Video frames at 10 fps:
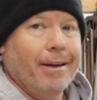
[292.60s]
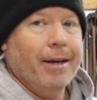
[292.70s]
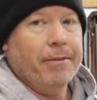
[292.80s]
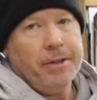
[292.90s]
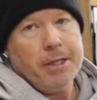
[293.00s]

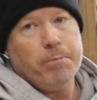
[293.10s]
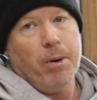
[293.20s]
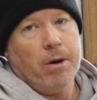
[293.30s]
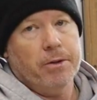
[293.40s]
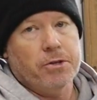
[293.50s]
Now, this
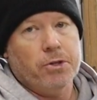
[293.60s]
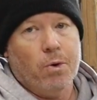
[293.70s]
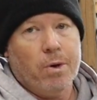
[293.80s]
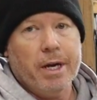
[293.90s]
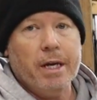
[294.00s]
part of the
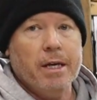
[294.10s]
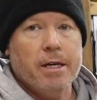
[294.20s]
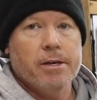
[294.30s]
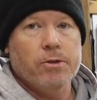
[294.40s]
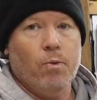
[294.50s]
story
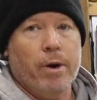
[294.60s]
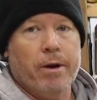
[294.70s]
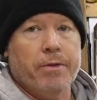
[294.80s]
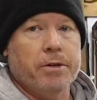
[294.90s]
is where